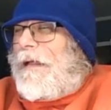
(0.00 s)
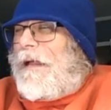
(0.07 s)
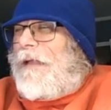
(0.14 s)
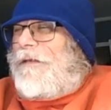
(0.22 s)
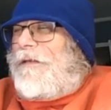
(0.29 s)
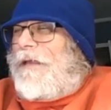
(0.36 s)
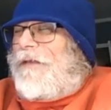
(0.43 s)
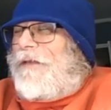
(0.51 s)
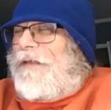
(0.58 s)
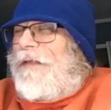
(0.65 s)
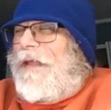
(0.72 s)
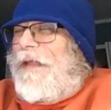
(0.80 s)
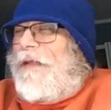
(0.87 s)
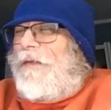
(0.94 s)
And she, she
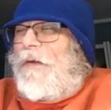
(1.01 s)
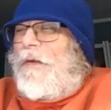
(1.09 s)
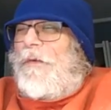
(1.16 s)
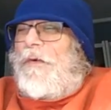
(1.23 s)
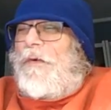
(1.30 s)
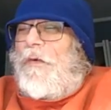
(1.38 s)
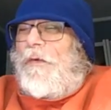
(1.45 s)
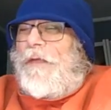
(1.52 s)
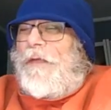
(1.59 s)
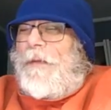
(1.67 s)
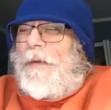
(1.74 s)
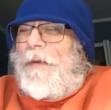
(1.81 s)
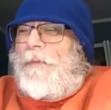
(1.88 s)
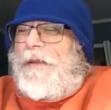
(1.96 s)
think it's so cool thing
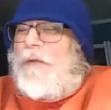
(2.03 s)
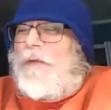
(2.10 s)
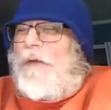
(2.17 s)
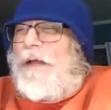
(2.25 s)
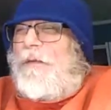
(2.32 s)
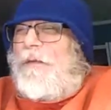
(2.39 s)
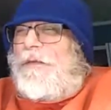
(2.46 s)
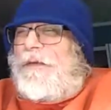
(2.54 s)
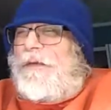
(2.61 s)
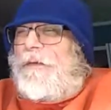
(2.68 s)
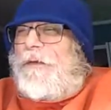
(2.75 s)
about Betty White was she was